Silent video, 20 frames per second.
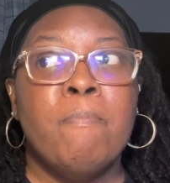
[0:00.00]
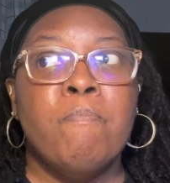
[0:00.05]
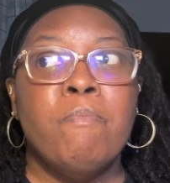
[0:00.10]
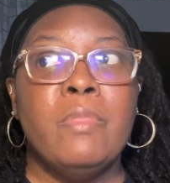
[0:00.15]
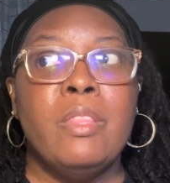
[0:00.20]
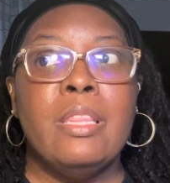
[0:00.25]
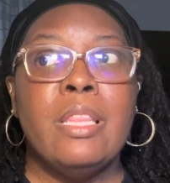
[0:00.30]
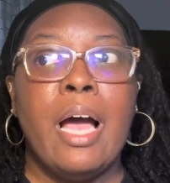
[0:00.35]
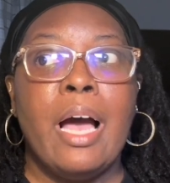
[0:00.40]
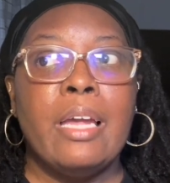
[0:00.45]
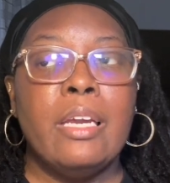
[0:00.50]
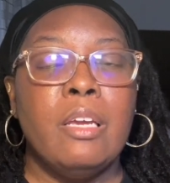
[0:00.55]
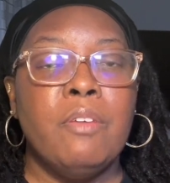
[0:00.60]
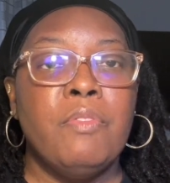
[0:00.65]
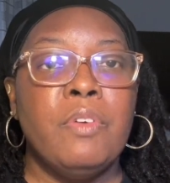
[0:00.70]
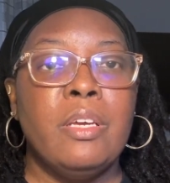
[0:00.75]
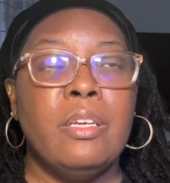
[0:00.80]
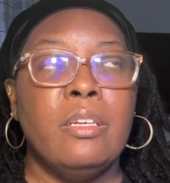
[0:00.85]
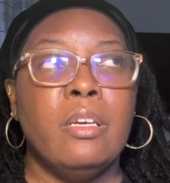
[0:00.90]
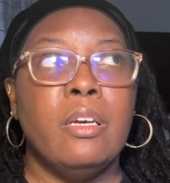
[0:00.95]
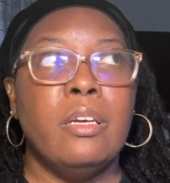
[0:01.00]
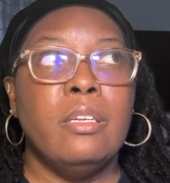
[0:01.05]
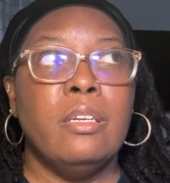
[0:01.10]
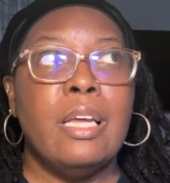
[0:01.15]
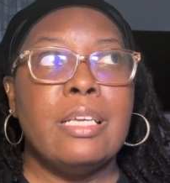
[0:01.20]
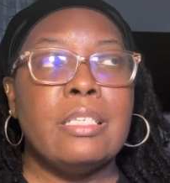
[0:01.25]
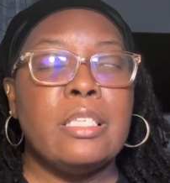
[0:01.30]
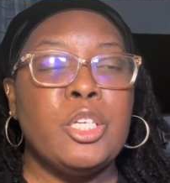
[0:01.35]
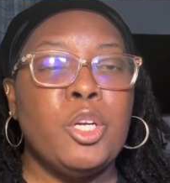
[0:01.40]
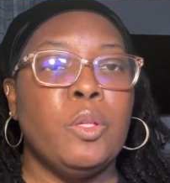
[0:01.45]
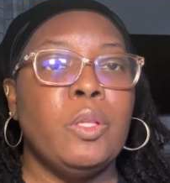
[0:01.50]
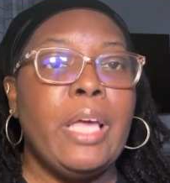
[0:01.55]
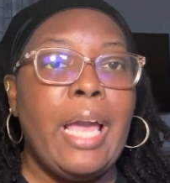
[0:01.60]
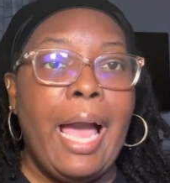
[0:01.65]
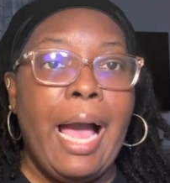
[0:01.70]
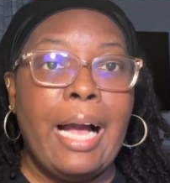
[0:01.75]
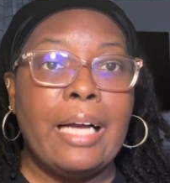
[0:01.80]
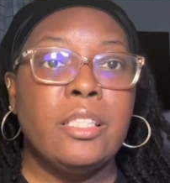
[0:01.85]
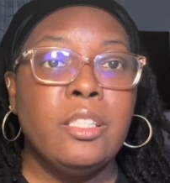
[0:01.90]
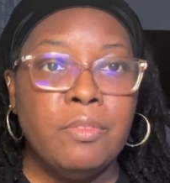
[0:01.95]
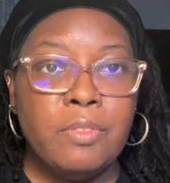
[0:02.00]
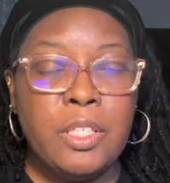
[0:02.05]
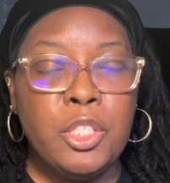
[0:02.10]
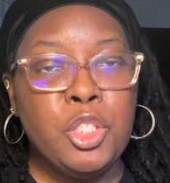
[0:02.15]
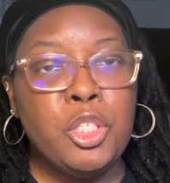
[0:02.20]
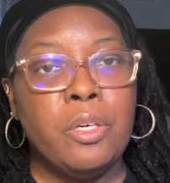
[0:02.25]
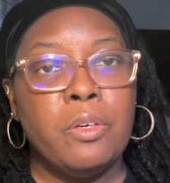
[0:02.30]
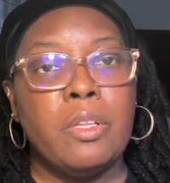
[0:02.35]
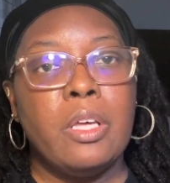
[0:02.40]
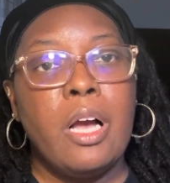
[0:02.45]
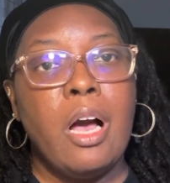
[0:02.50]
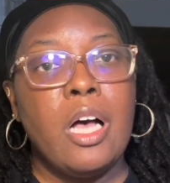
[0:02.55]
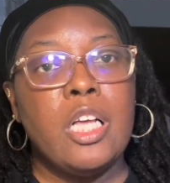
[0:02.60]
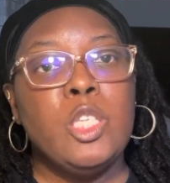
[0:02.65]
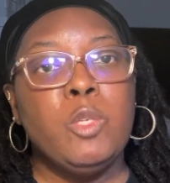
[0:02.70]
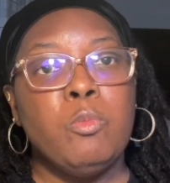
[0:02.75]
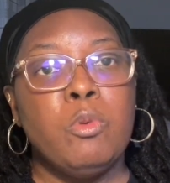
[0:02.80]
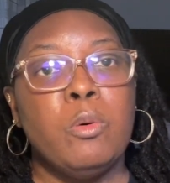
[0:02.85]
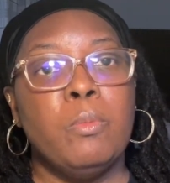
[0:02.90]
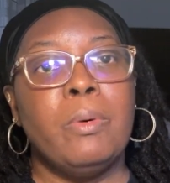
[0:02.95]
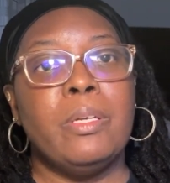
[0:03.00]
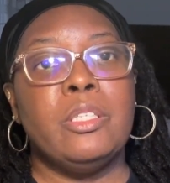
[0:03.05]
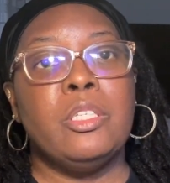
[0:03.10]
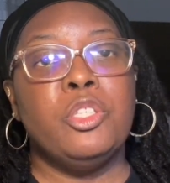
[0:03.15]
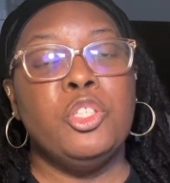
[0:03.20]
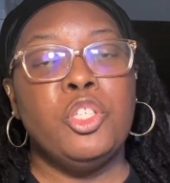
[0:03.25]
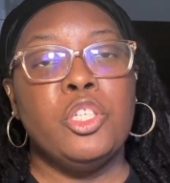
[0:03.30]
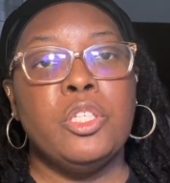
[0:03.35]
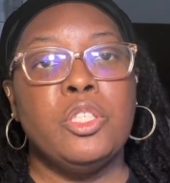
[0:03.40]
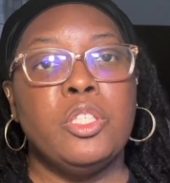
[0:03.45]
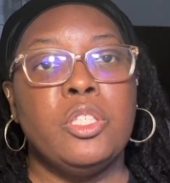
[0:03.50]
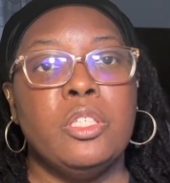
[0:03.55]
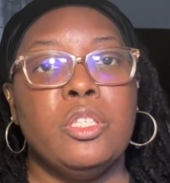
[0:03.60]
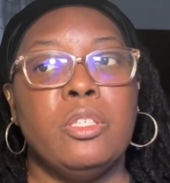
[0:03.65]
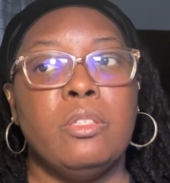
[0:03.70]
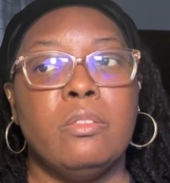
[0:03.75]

not even necessarily actively share the gospel, but to just